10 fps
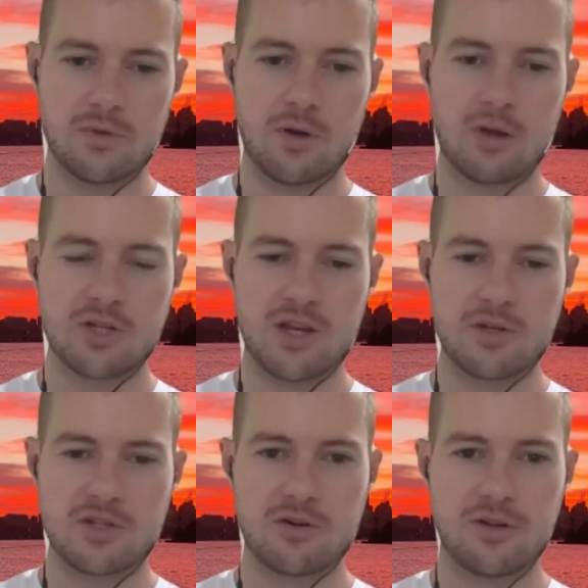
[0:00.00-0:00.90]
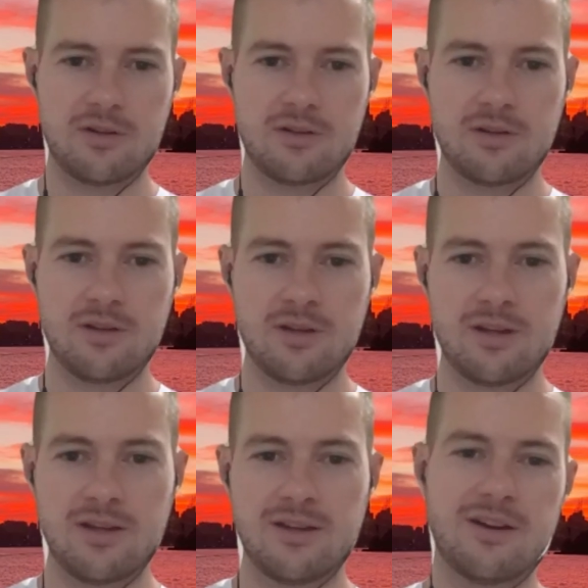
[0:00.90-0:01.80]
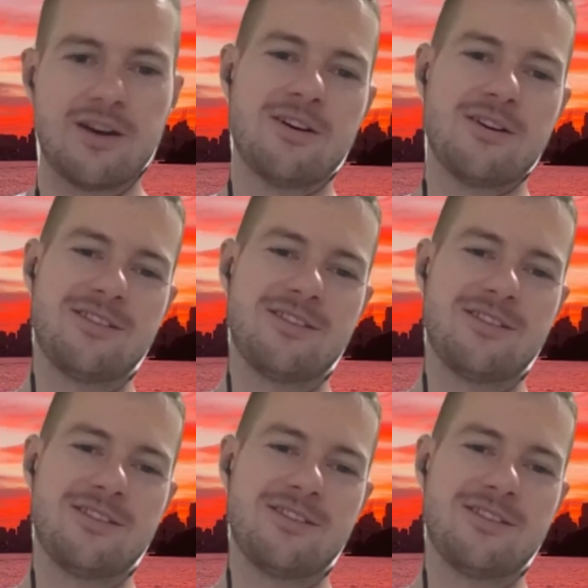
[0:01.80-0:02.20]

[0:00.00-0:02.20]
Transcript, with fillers: Well, I'll share my screen and. Yeah, yeah, oh. go ah.